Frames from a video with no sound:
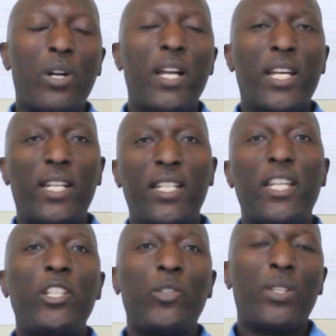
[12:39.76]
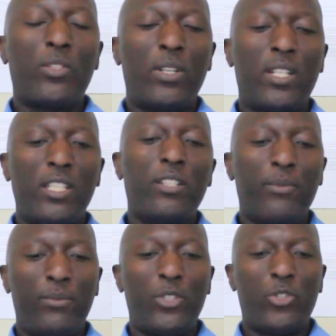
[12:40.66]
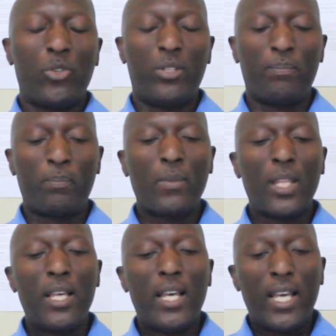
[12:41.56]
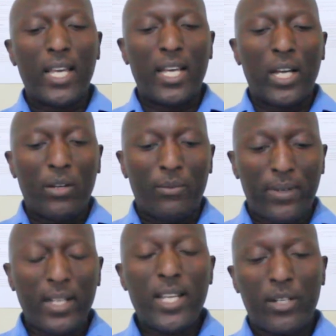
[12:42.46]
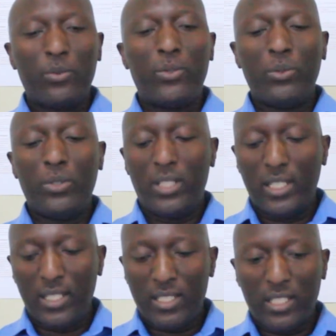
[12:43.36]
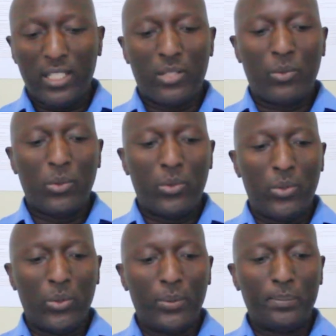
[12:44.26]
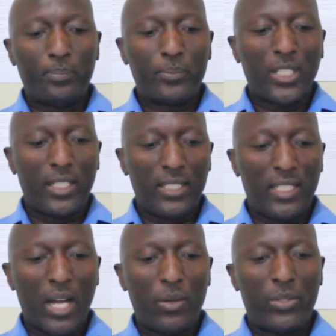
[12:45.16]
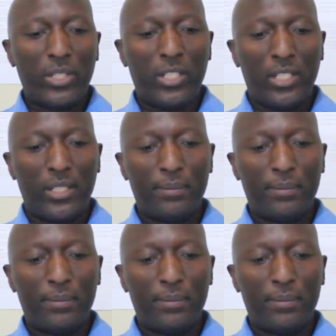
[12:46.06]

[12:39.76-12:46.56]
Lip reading: you can attain your strategic vision. Failure to do this, it could result